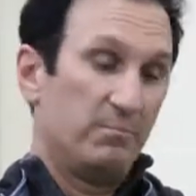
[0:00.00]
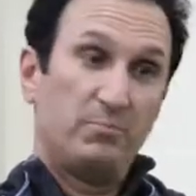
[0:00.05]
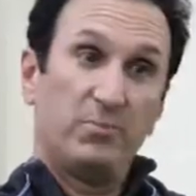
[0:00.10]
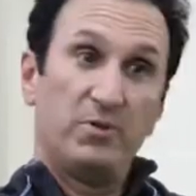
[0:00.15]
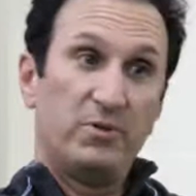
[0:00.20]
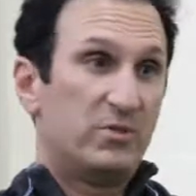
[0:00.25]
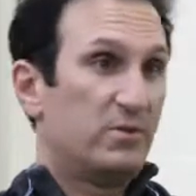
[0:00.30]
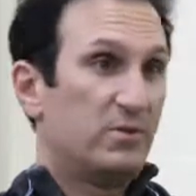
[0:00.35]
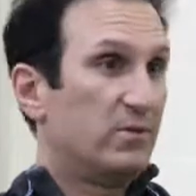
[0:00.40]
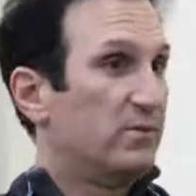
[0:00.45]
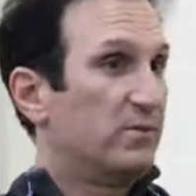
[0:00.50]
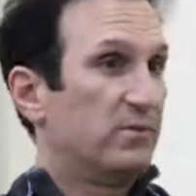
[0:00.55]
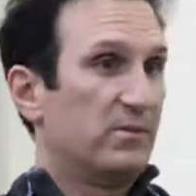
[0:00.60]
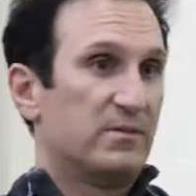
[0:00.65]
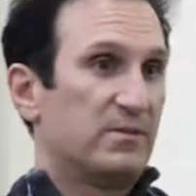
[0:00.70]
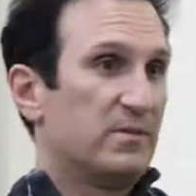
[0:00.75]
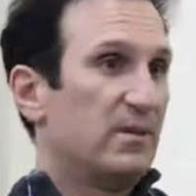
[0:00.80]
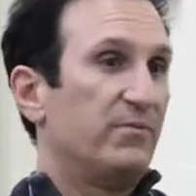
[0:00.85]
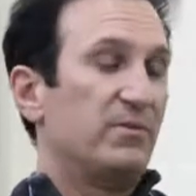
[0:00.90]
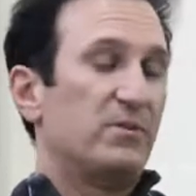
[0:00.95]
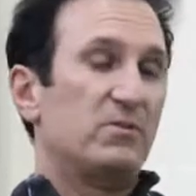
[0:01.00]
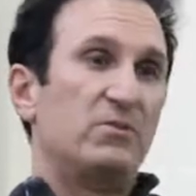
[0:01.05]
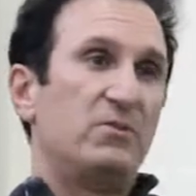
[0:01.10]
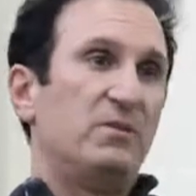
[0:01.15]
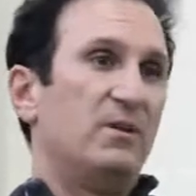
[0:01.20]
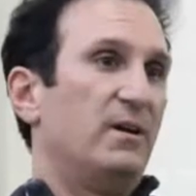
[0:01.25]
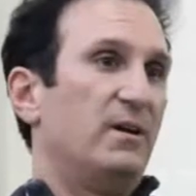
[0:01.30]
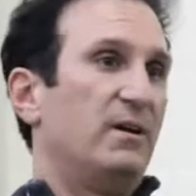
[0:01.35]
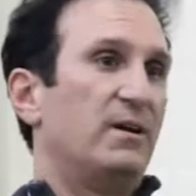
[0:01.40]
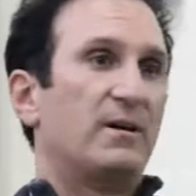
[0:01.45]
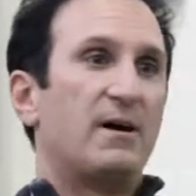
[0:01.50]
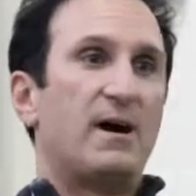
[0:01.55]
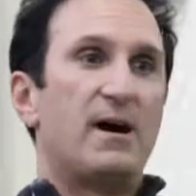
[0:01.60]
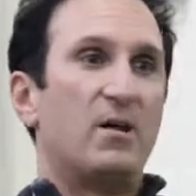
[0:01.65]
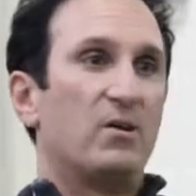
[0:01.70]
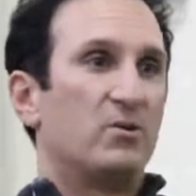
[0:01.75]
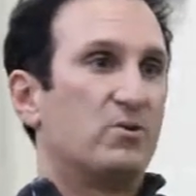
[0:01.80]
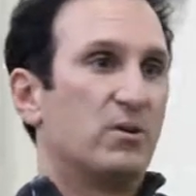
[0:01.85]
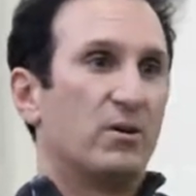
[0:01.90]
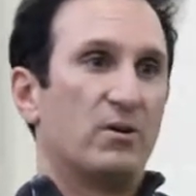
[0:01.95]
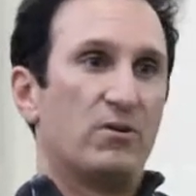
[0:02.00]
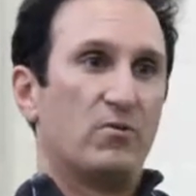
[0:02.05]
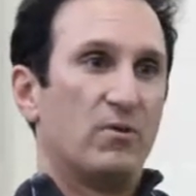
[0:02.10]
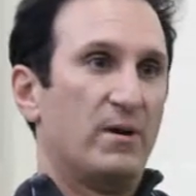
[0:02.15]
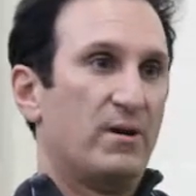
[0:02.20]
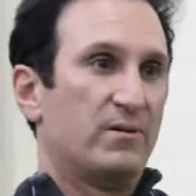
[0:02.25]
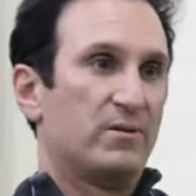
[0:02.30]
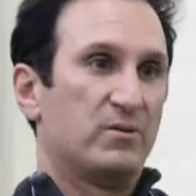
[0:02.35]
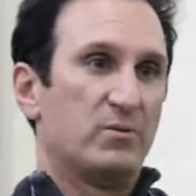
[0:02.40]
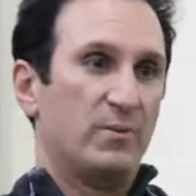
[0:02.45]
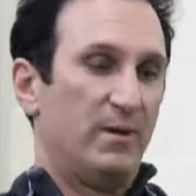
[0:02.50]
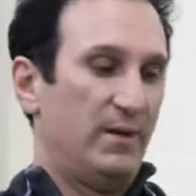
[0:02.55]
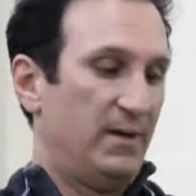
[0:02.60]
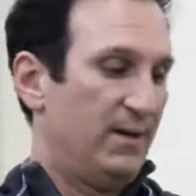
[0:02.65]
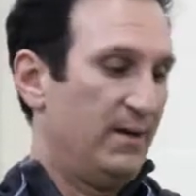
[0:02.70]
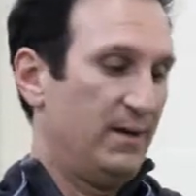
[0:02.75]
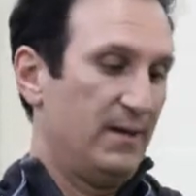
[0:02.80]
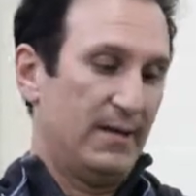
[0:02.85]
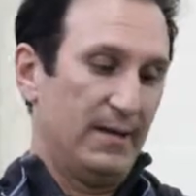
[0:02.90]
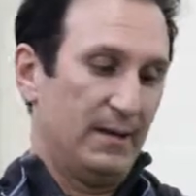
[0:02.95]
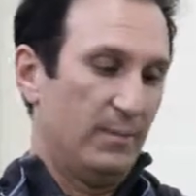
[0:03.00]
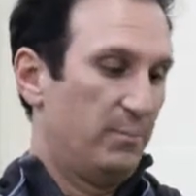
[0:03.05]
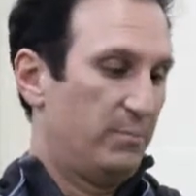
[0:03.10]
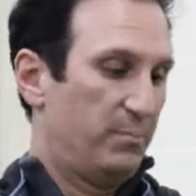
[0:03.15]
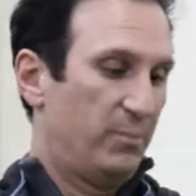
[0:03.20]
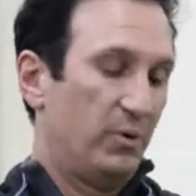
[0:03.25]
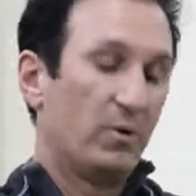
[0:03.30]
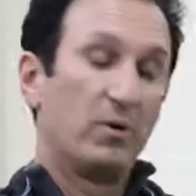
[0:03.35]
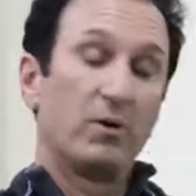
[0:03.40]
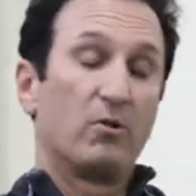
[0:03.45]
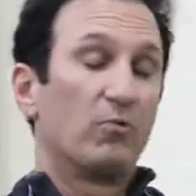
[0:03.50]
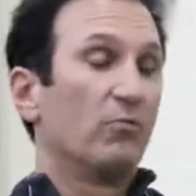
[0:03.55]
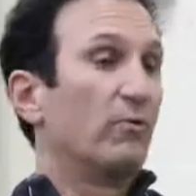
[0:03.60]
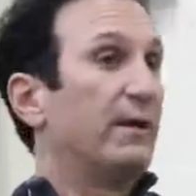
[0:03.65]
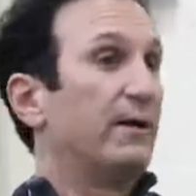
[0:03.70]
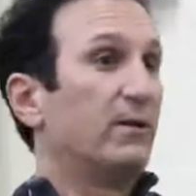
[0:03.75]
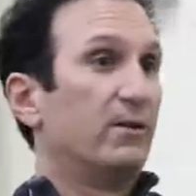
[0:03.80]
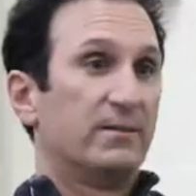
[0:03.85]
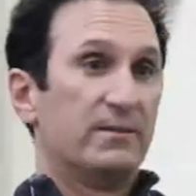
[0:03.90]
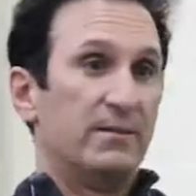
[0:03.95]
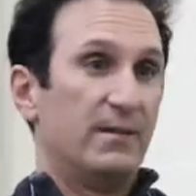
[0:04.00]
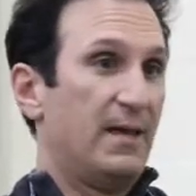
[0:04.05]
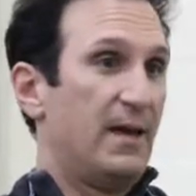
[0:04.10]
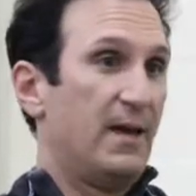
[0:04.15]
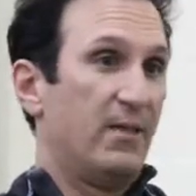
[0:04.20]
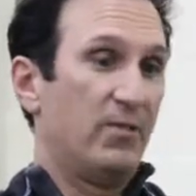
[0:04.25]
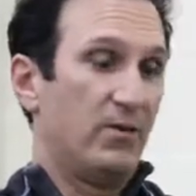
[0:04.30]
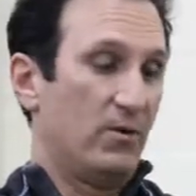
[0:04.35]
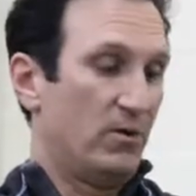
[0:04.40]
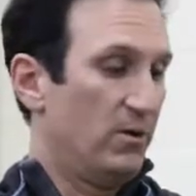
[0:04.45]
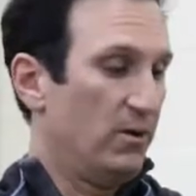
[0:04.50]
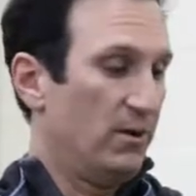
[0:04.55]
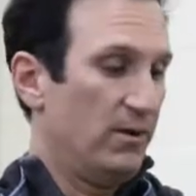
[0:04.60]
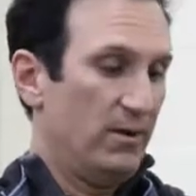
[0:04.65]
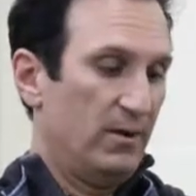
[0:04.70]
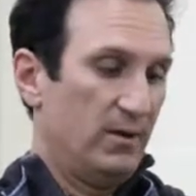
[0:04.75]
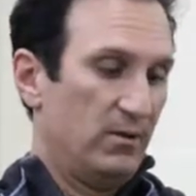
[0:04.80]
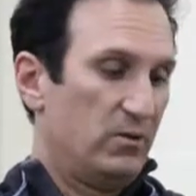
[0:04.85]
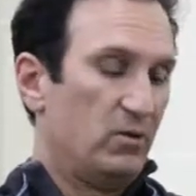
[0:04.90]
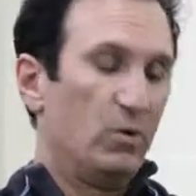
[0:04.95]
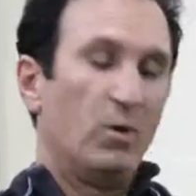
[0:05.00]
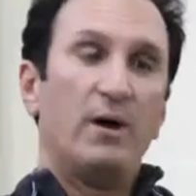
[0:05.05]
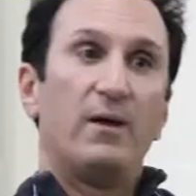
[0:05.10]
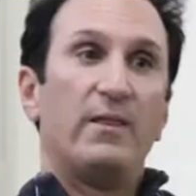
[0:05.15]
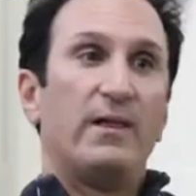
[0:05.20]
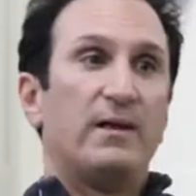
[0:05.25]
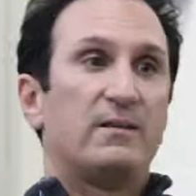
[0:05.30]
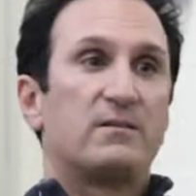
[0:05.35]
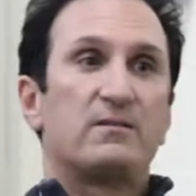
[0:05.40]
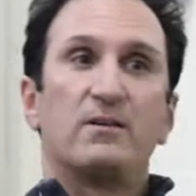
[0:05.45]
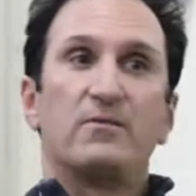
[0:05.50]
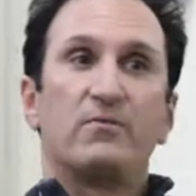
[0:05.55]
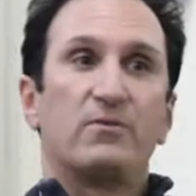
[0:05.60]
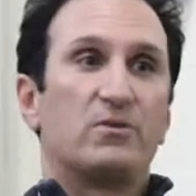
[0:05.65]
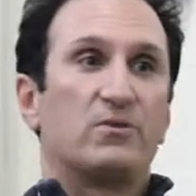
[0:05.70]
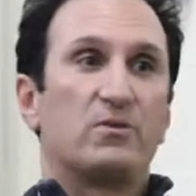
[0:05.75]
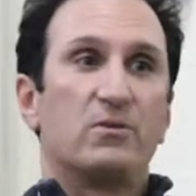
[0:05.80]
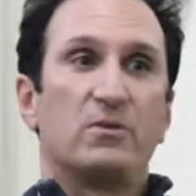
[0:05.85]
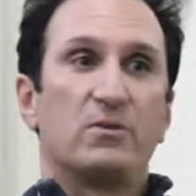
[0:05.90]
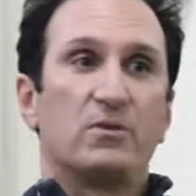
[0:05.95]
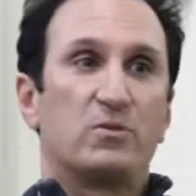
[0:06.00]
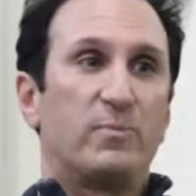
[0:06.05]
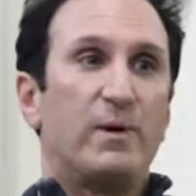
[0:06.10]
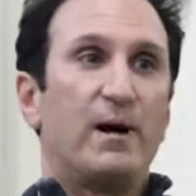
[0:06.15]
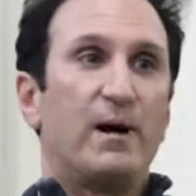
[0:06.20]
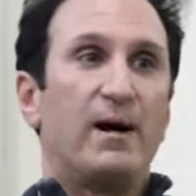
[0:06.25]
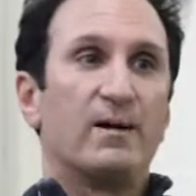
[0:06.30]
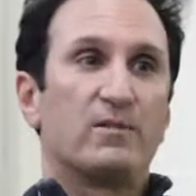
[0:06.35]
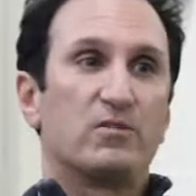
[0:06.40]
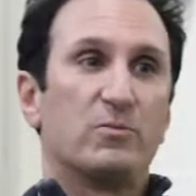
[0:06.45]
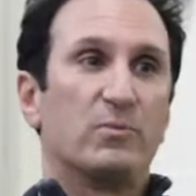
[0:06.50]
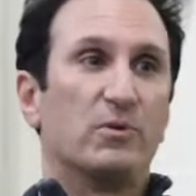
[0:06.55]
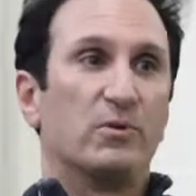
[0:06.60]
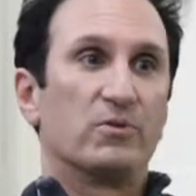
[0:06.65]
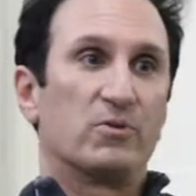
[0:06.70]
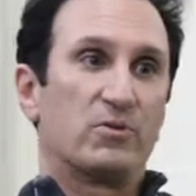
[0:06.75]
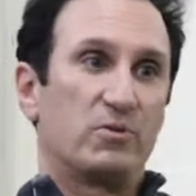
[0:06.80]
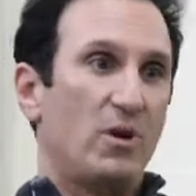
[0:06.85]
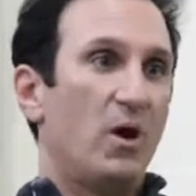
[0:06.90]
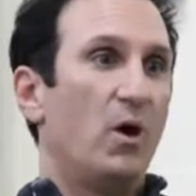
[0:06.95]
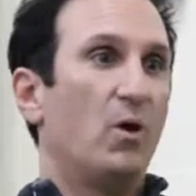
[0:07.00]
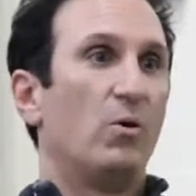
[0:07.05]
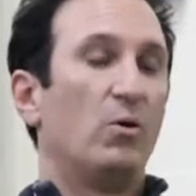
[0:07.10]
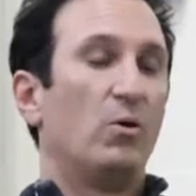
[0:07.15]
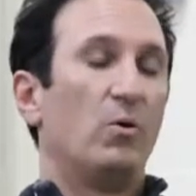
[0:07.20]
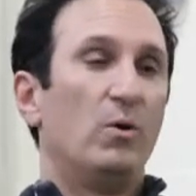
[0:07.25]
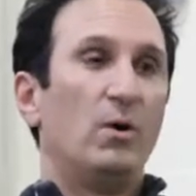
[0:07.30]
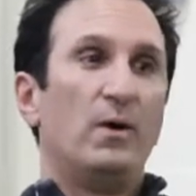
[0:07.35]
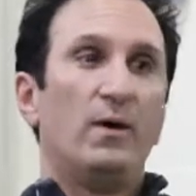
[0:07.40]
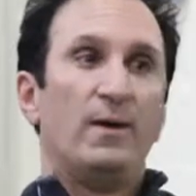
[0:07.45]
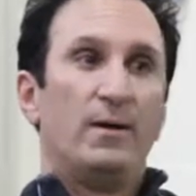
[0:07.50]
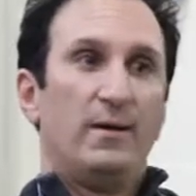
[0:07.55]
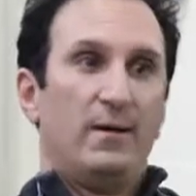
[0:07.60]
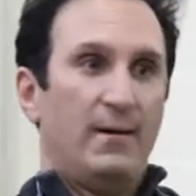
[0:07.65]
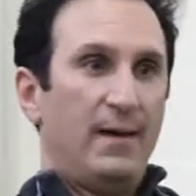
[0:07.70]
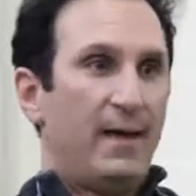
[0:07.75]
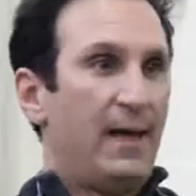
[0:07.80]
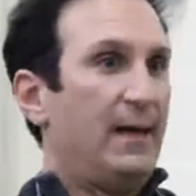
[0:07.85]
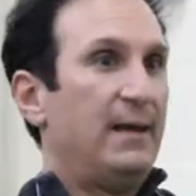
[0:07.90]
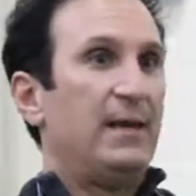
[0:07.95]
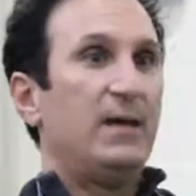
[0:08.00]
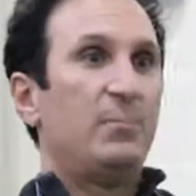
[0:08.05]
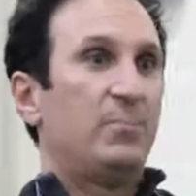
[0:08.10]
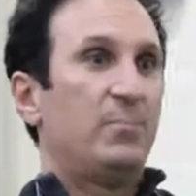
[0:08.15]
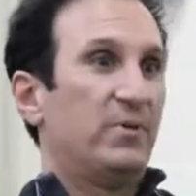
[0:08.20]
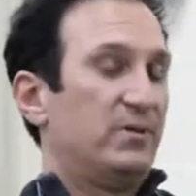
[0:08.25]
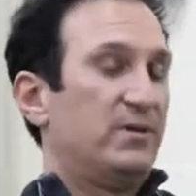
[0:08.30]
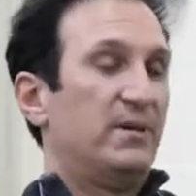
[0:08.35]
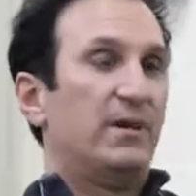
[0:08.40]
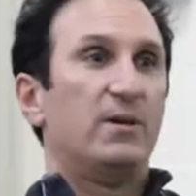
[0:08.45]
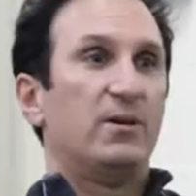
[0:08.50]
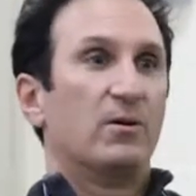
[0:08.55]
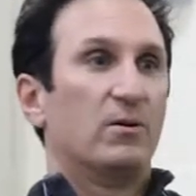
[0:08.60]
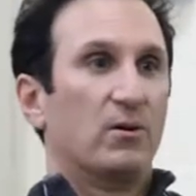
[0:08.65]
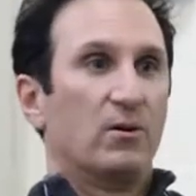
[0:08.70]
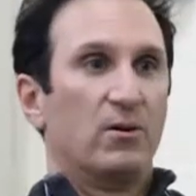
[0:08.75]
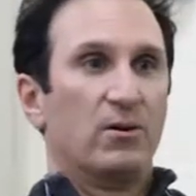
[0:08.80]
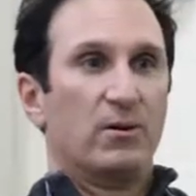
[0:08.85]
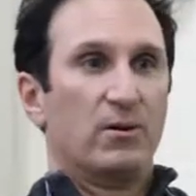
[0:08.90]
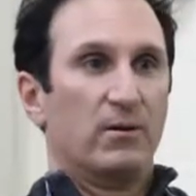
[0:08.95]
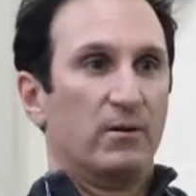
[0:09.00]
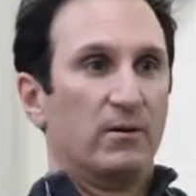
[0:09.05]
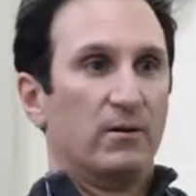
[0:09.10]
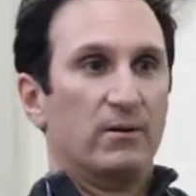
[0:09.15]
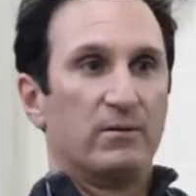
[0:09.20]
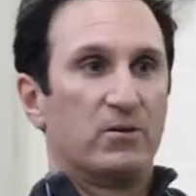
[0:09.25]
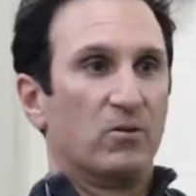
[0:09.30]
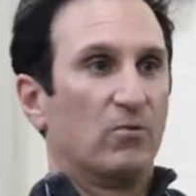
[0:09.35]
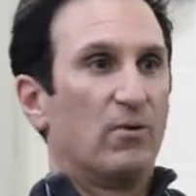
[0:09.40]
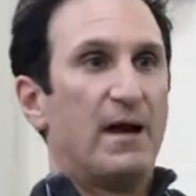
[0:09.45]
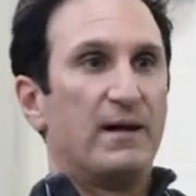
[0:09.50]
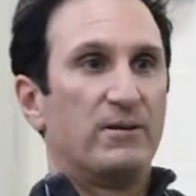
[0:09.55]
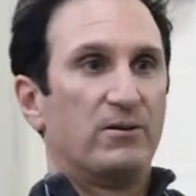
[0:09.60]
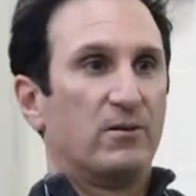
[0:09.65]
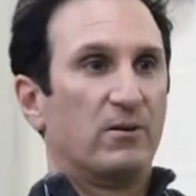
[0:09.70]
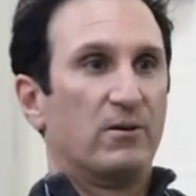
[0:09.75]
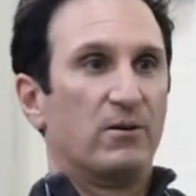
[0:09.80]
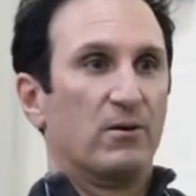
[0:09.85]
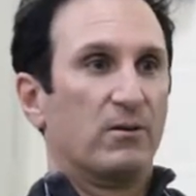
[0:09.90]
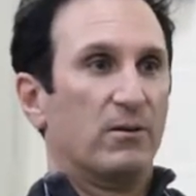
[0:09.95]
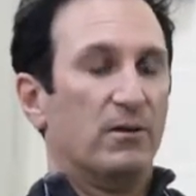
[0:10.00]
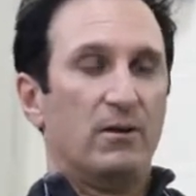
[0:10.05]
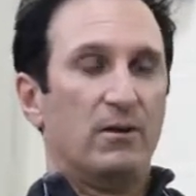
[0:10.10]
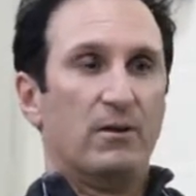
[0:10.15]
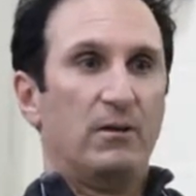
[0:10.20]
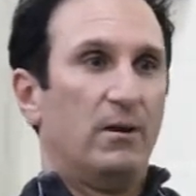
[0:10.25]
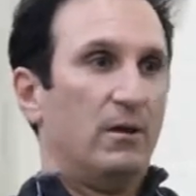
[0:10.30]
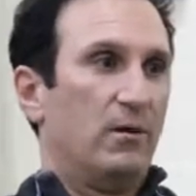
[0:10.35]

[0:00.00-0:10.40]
put the stuff that you've done in college on a resume, put a reel together, do all that stuff as soon as possible. Show any particular director that